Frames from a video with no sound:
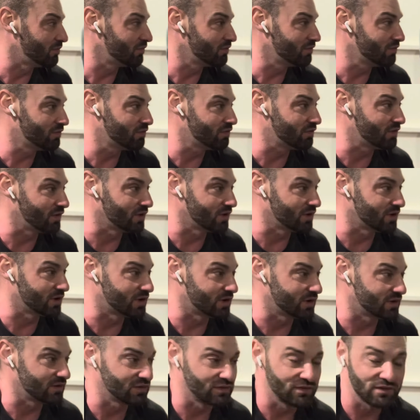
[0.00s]
filling
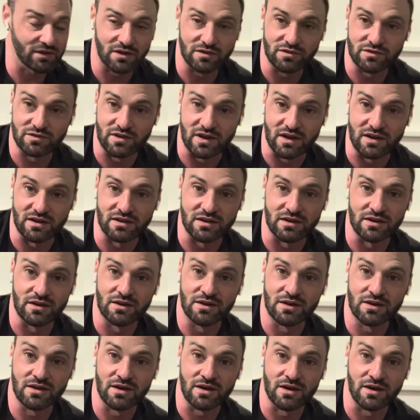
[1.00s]
and
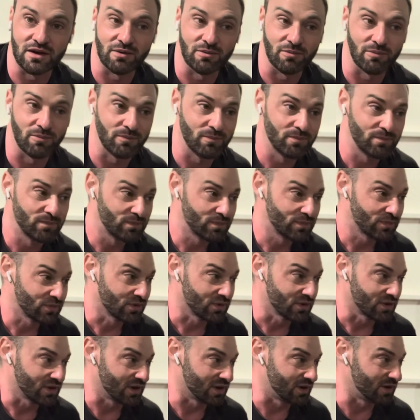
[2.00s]
sanding,
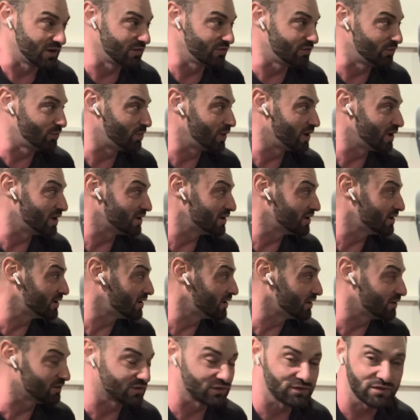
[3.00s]
and even painting.
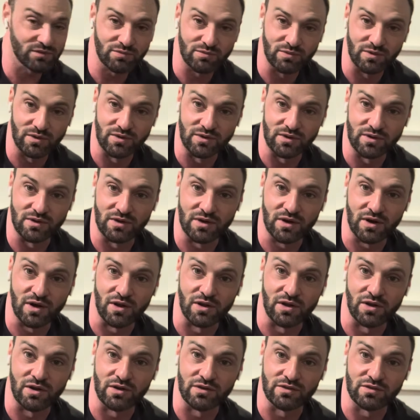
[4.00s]
It's really like a
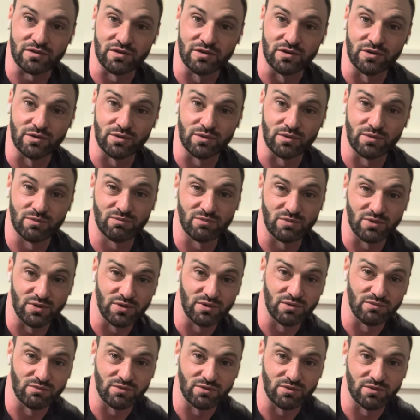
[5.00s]
lot to do.
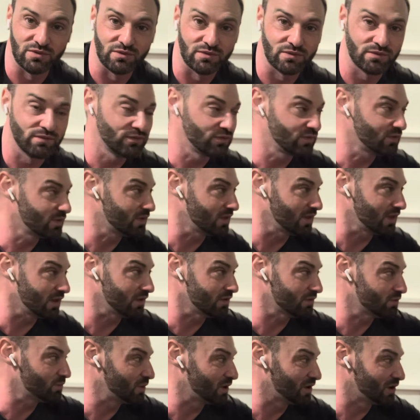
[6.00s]
You
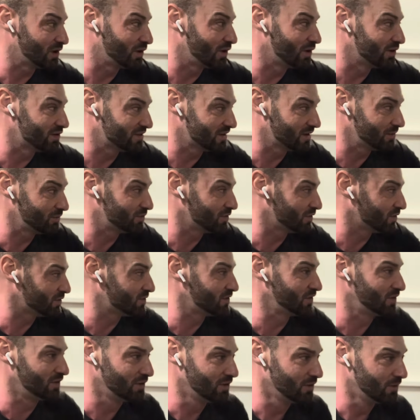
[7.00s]
spend a lot of time
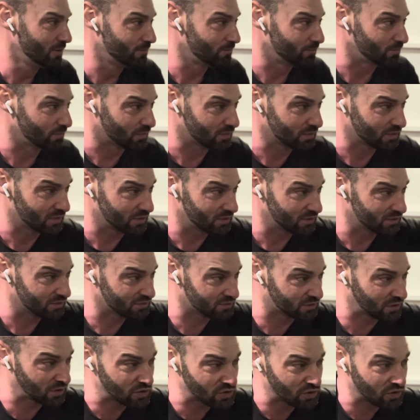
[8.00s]

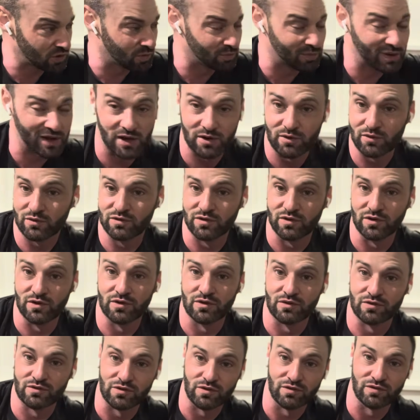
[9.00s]
touching the panel
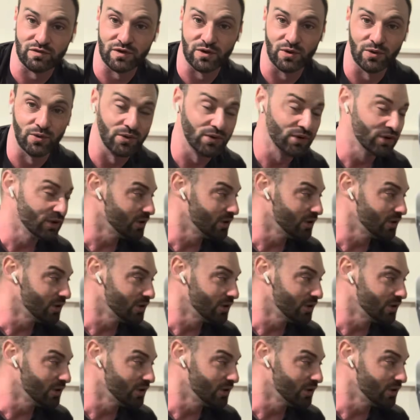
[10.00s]
to feel